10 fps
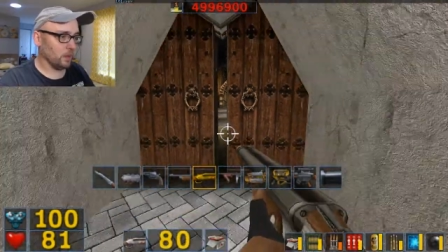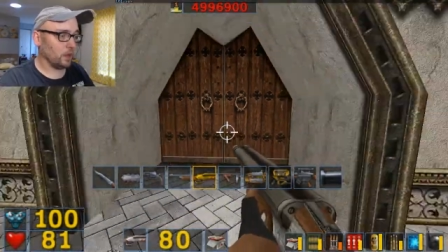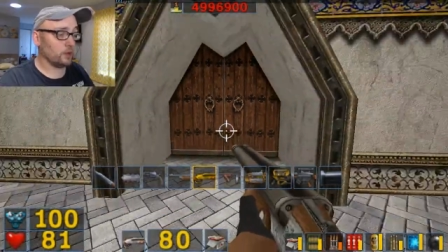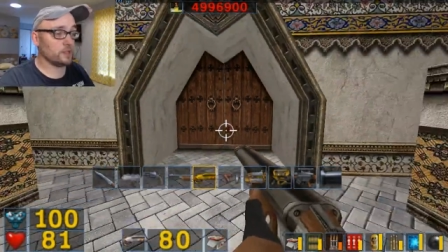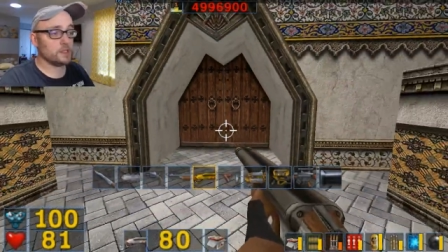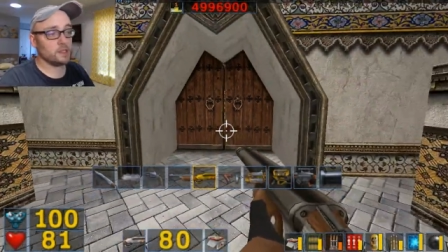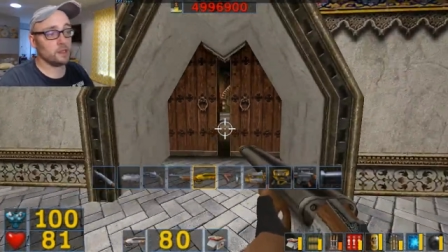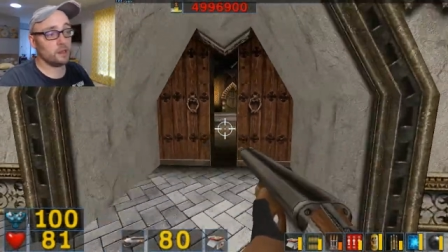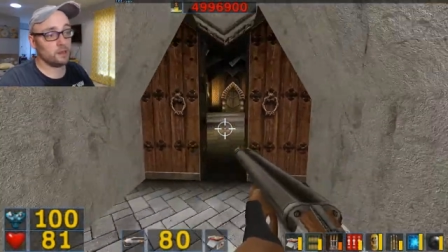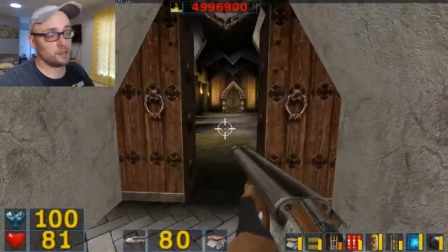Oh, this is
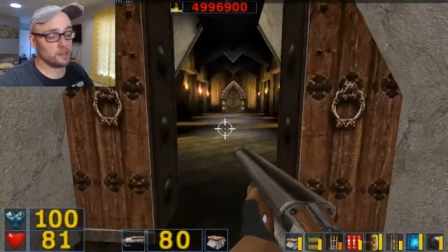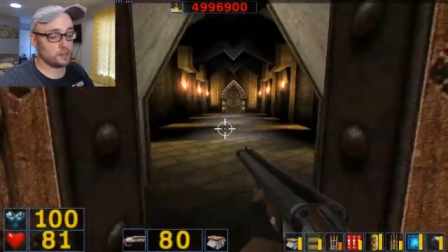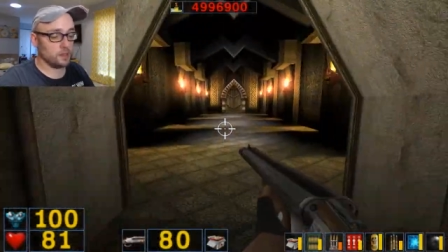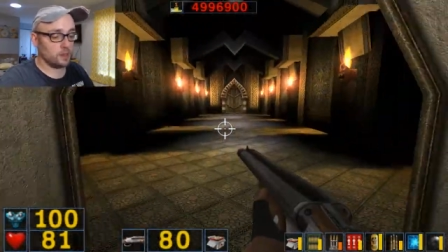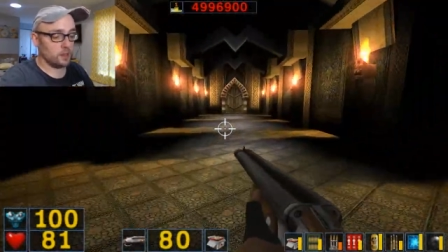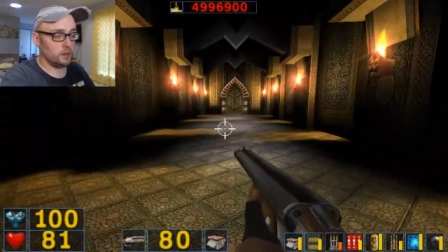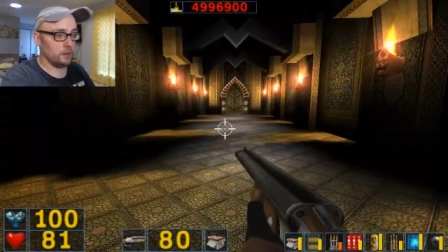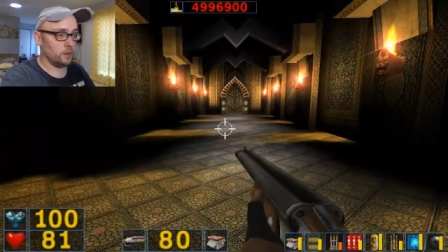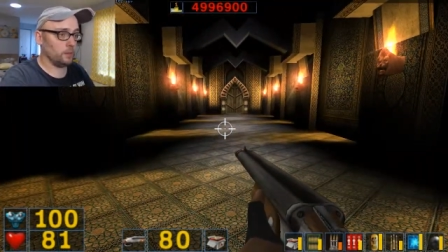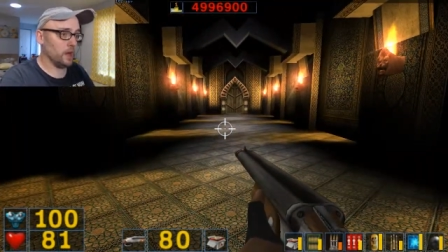the this is the
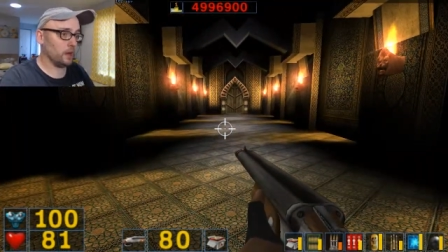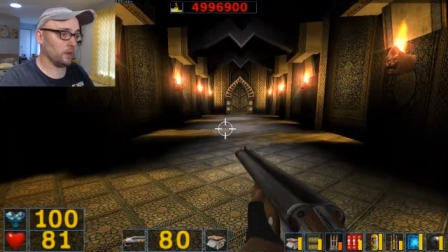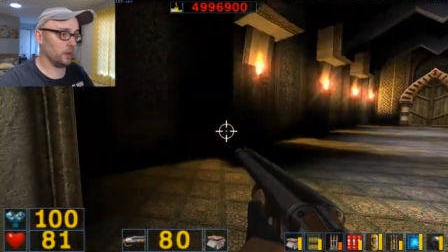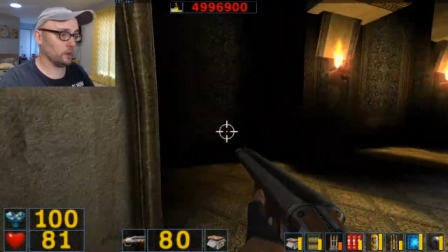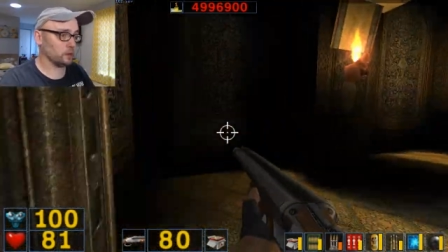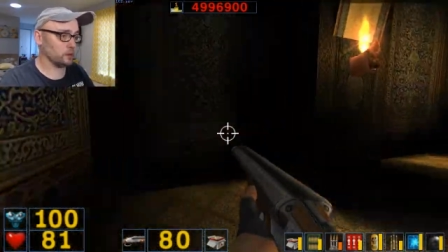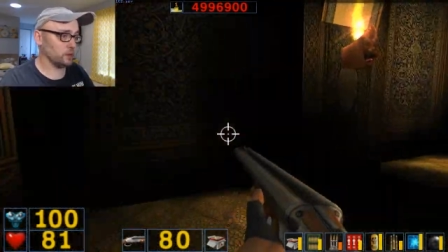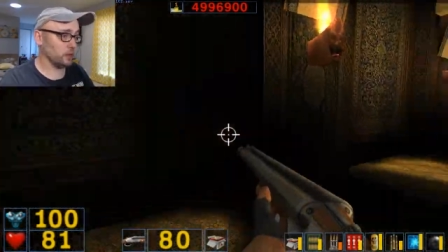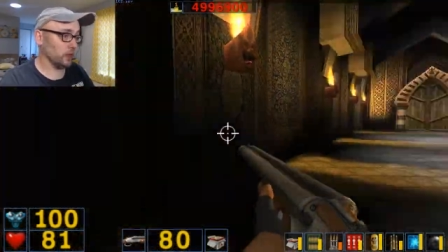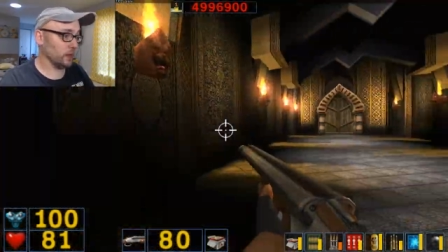the bathhouse.
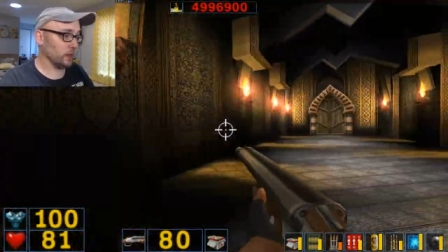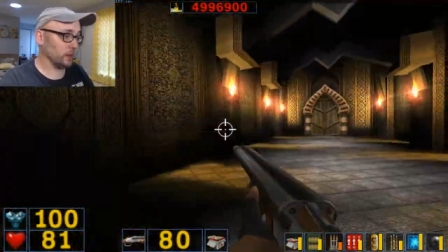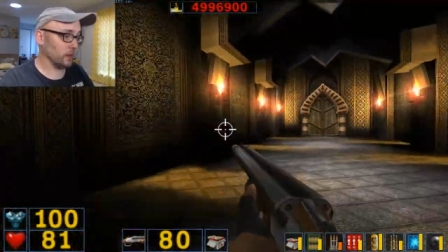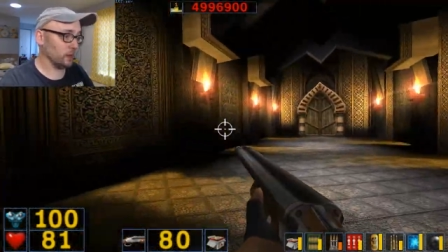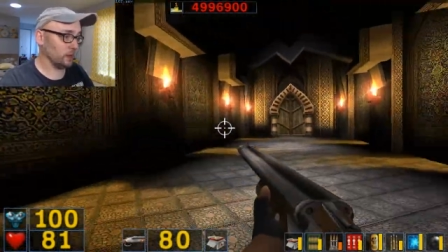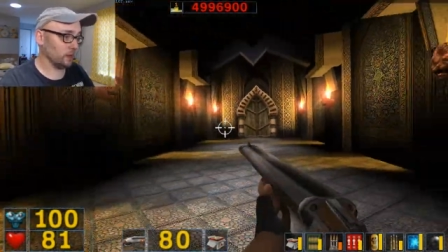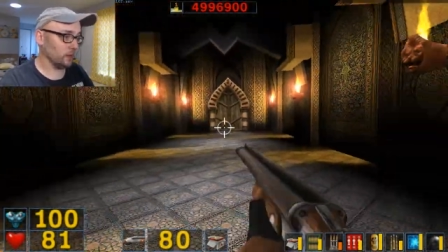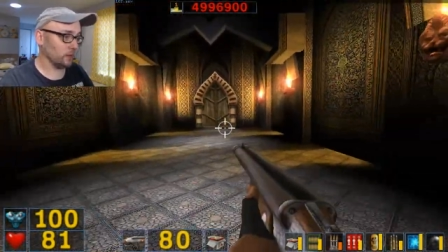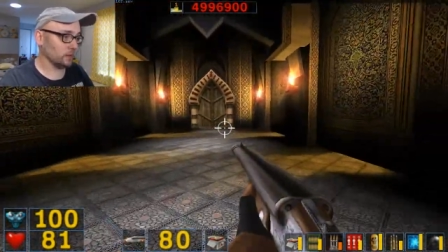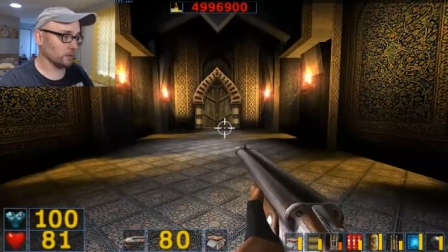Hey, hey, hey.
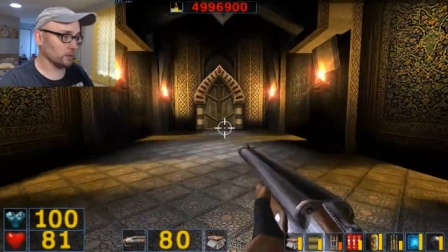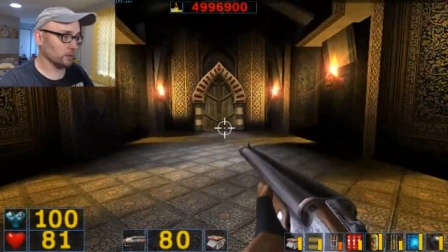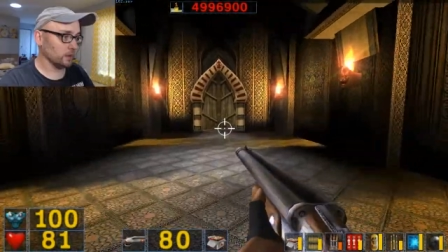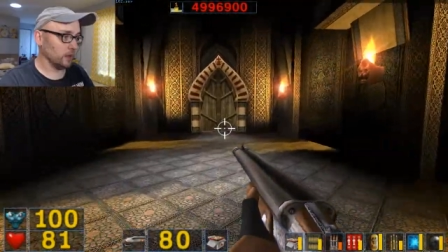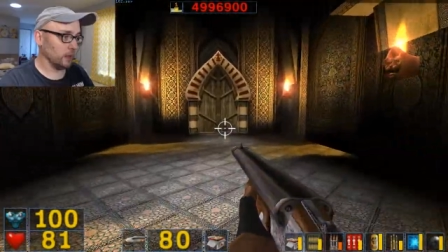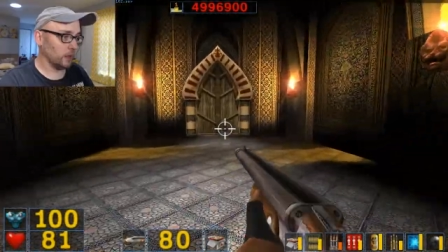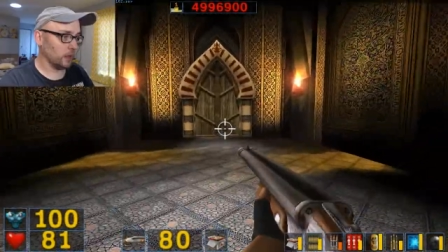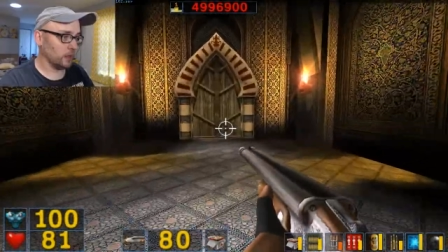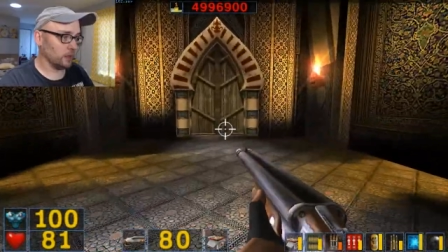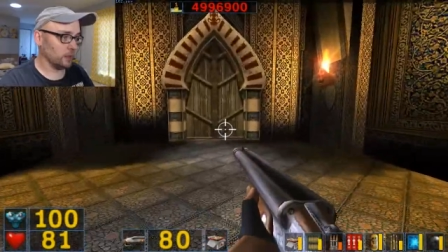Hey,
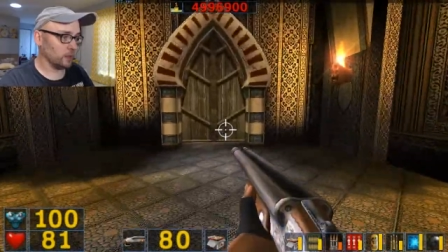hey.